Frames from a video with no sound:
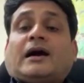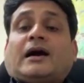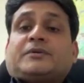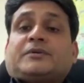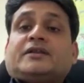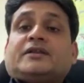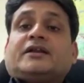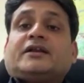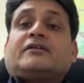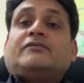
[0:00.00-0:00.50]

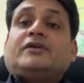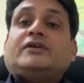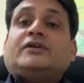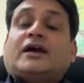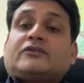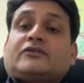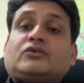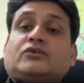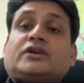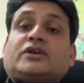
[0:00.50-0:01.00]
After that,
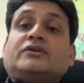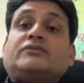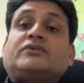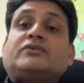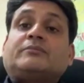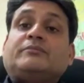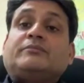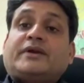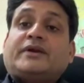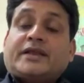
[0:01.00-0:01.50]
we also
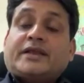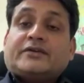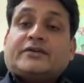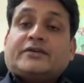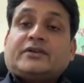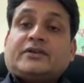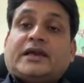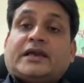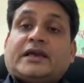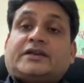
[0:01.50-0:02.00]
give some
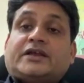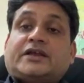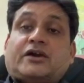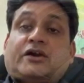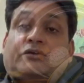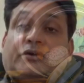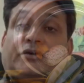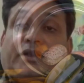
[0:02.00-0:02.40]
medication like